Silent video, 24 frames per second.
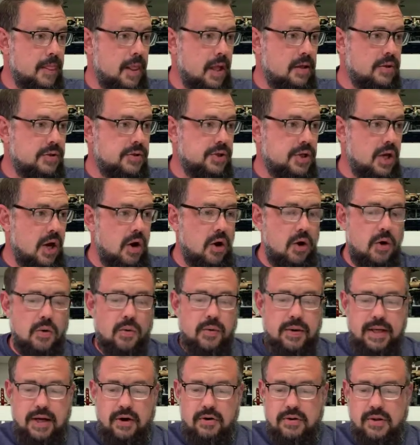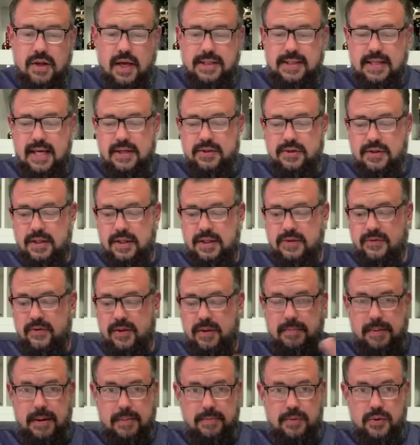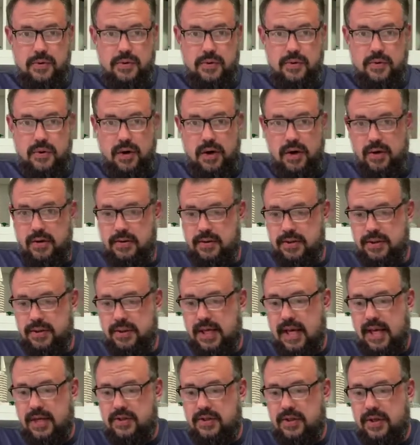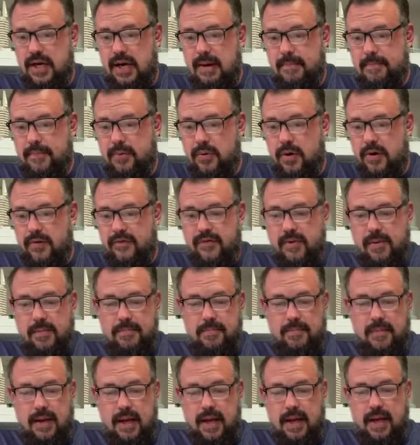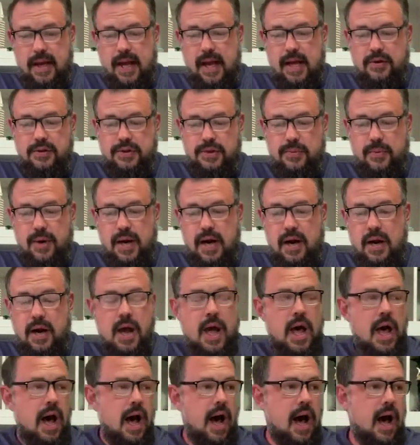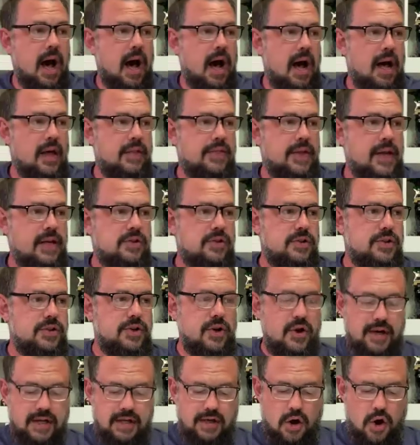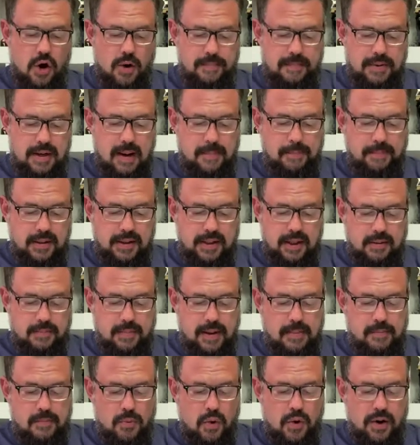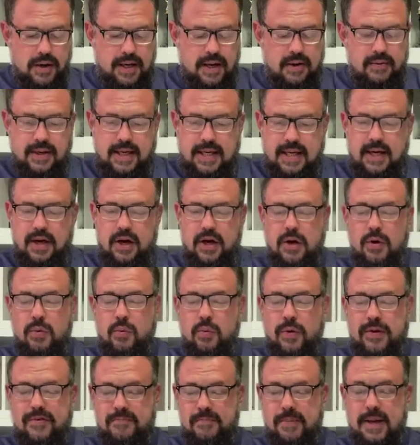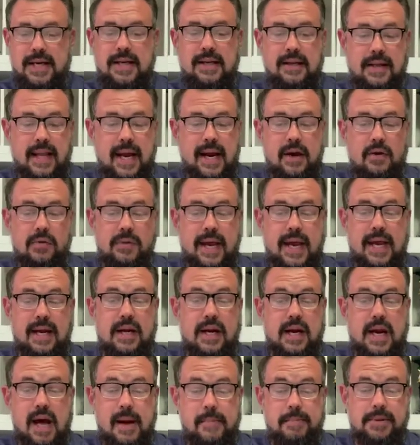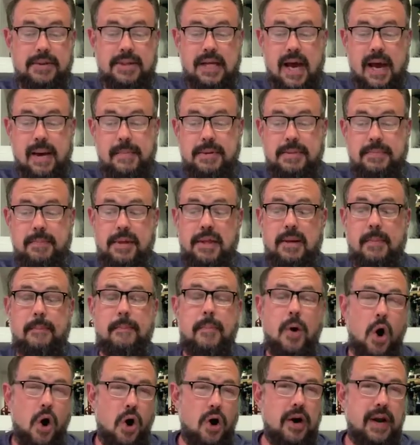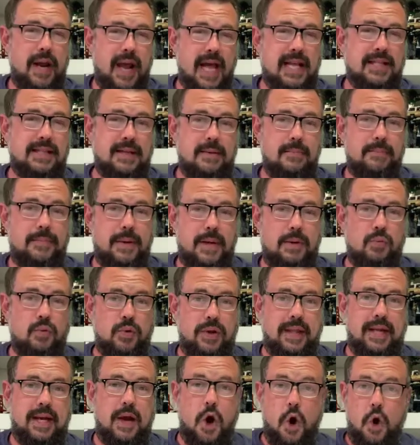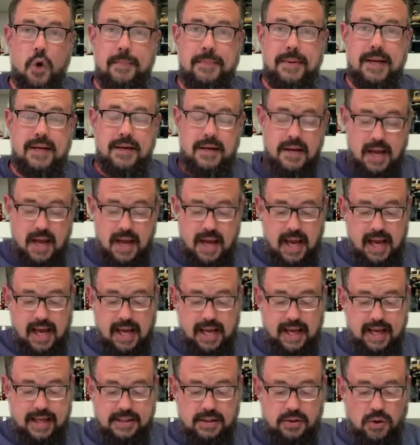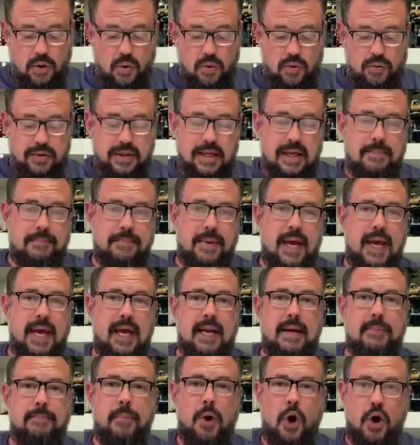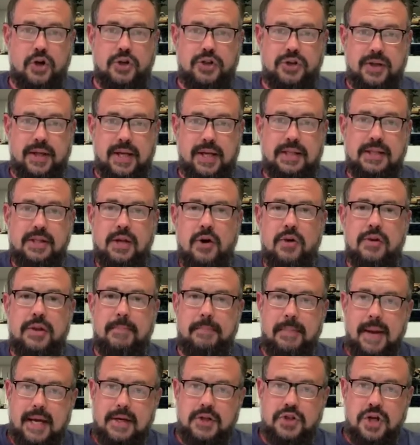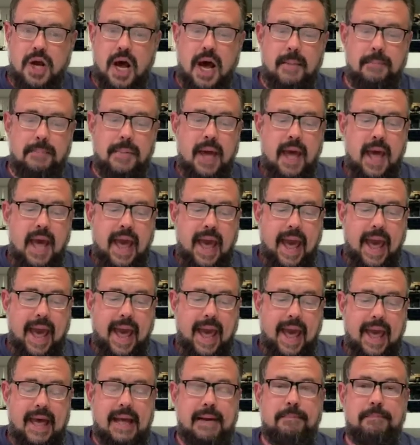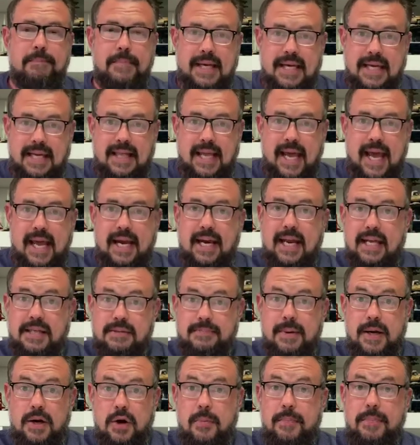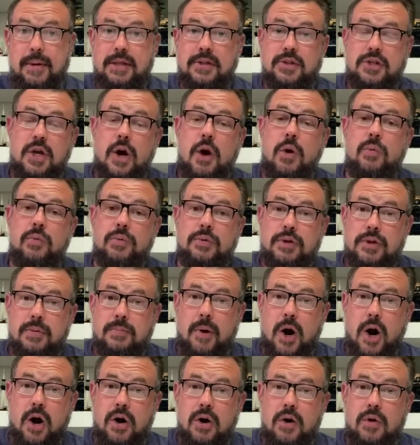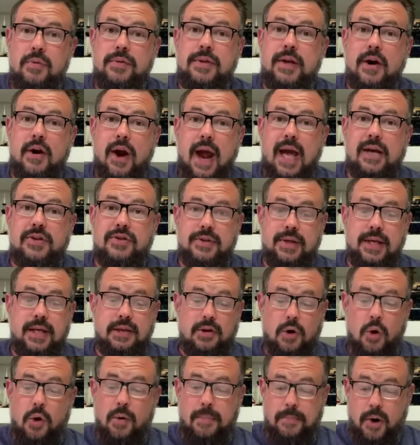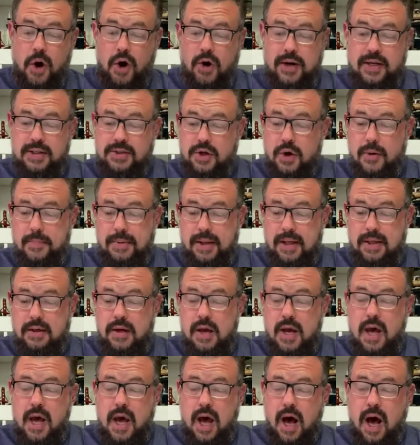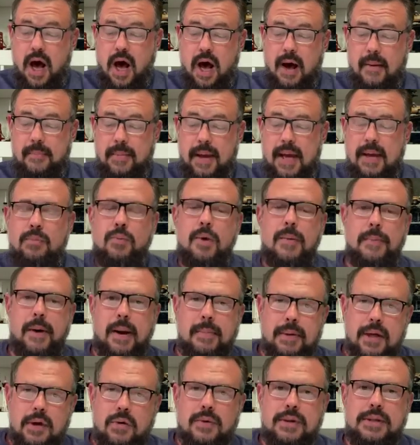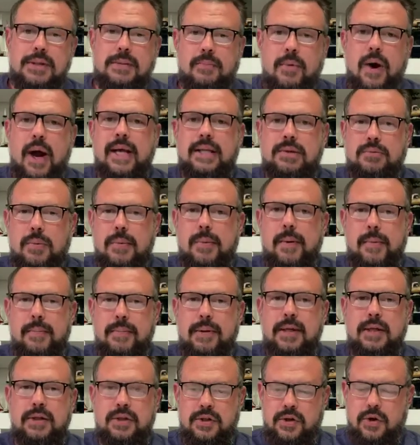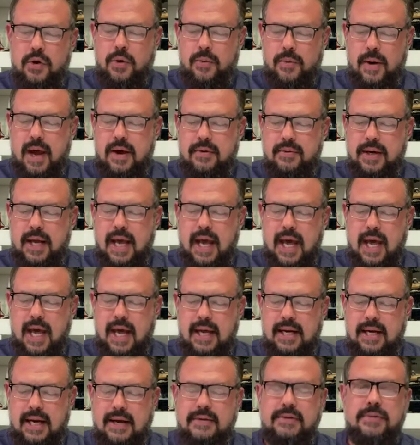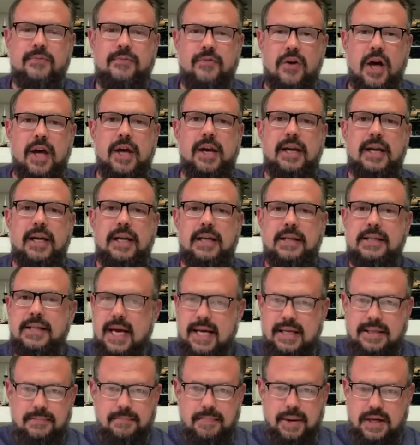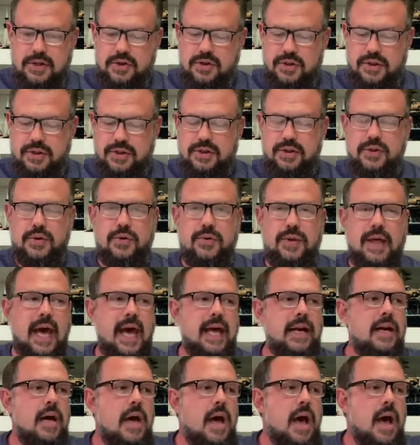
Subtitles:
So here in Los Angeles, for the people who are just catching up or from elsewhere, things are starting to open up a little bit more down here. We've been to Legoland a couple times, but the park hasn't been really open. It's only been partially. So the Big Shop and Miniland has been open. So tomorrow, the whole park is open. And we'll probably go on some rides. We'll probably go around and have some fun and take some pictures and do that.